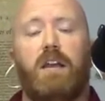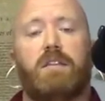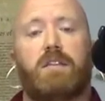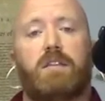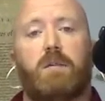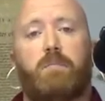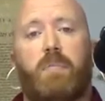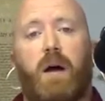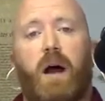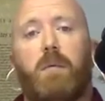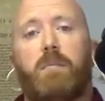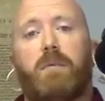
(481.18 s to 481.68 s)

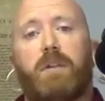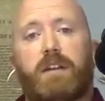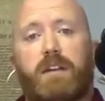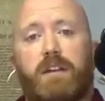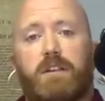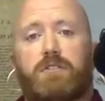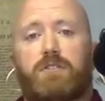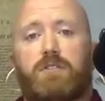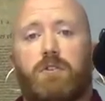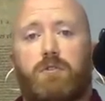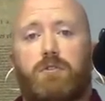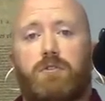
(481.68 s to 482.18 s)
the public
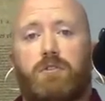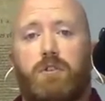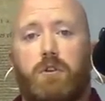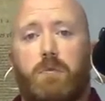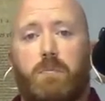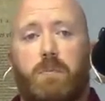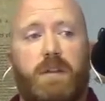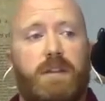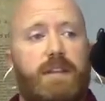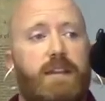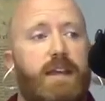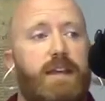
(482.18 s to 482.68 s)
is so
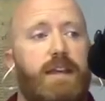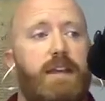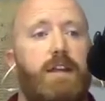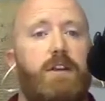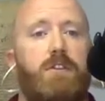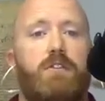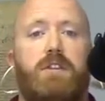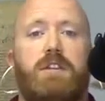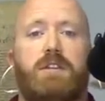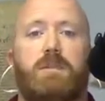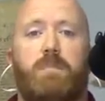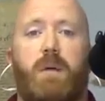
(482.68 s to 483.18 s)
stupid, they
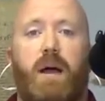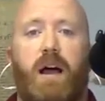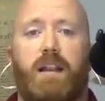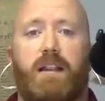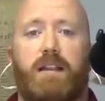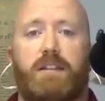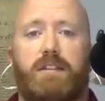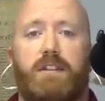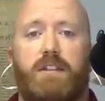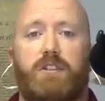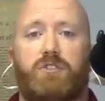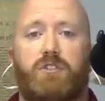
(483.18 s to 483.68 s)
hear these
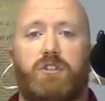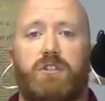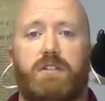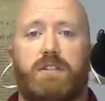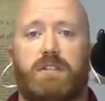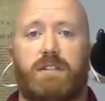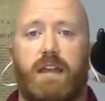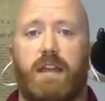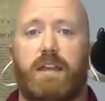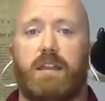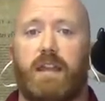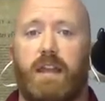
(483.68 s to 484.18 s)

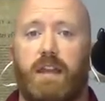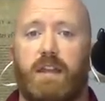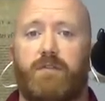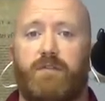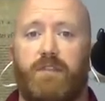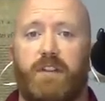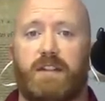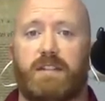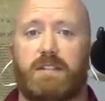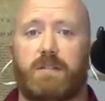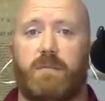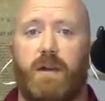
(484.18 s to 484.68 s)
politicians say that it
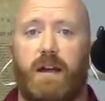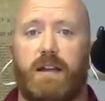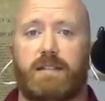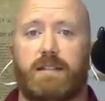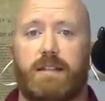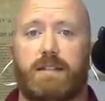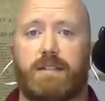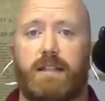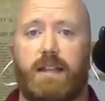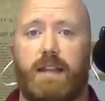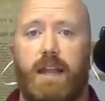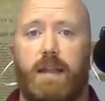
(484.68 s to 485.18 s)

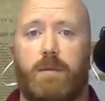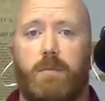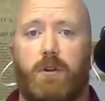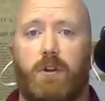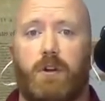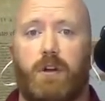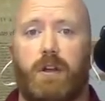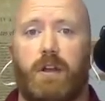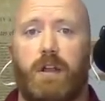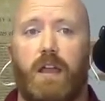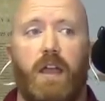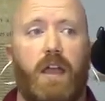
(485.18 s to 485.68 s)
victimizes the
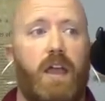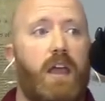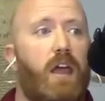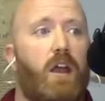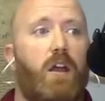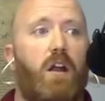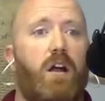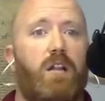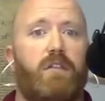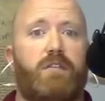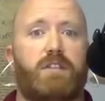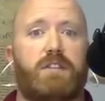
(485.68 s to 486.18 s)
neighborhood,
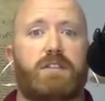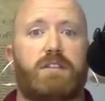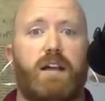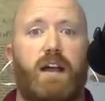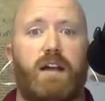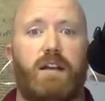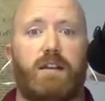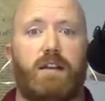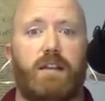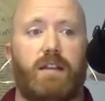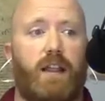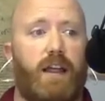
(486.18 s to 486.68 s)
and all of a
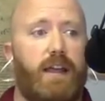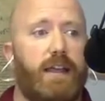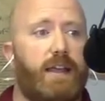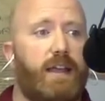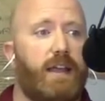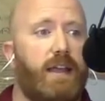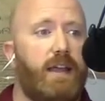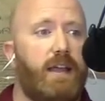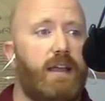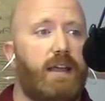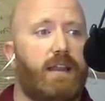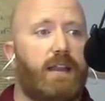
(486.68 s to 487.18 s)
sudden,
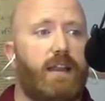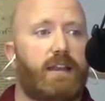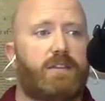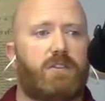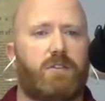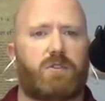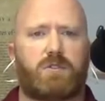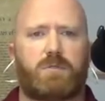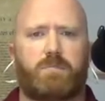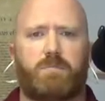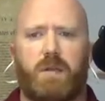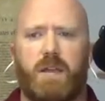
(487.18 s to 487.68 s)
like
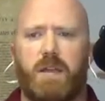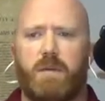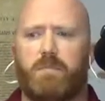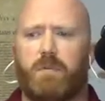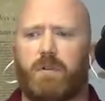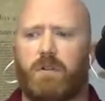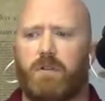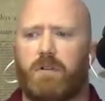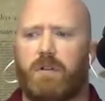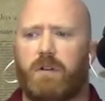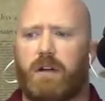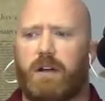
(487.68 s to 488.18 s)
those
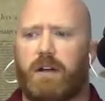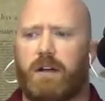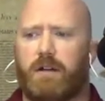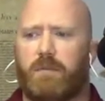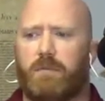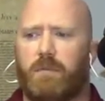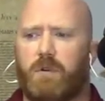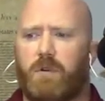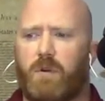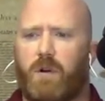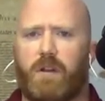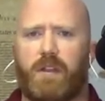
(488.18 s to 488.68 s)
people, who
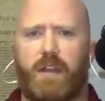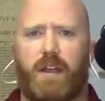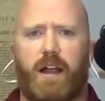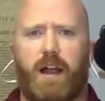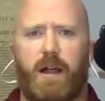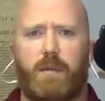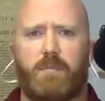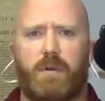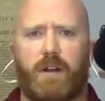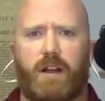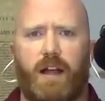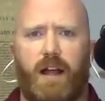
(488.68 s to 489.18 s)
are they,
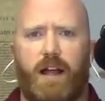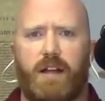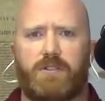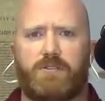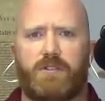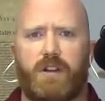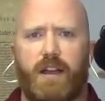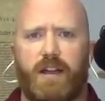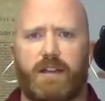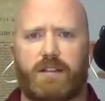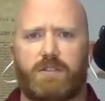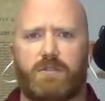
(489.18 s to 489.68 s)

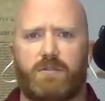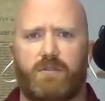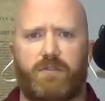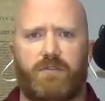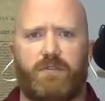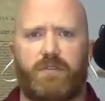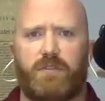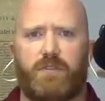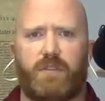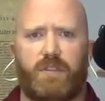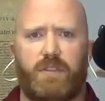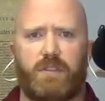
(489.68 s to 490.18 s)
hypochondriacs, who,
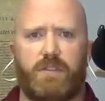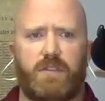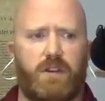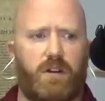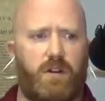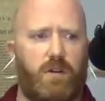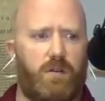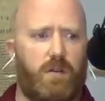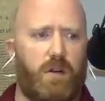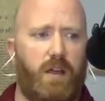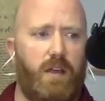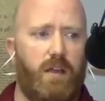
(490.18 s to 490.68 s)
you
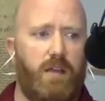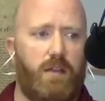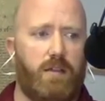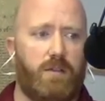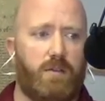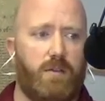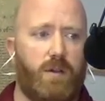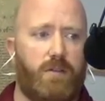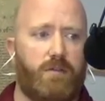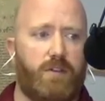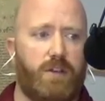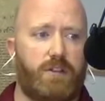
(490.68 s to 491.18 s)
know, hey,
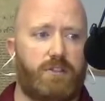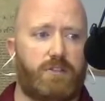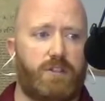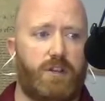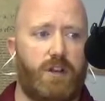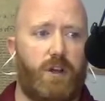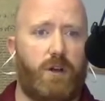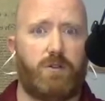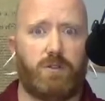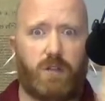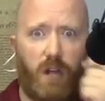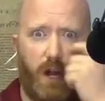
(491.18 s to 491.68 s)
you have an itchy
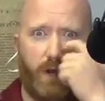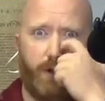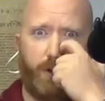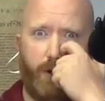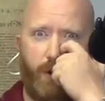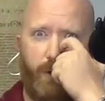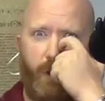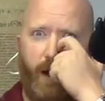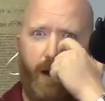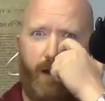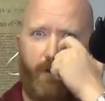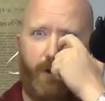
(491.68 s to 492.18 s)
nose? I
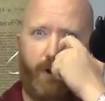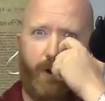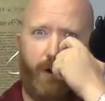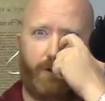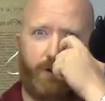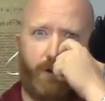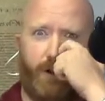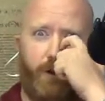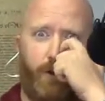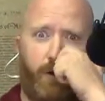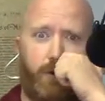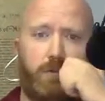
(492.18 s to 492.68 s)
do have an
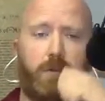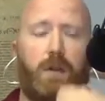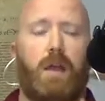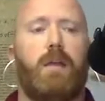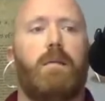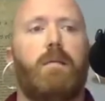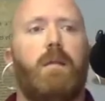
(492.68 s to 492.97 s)
itchy nose.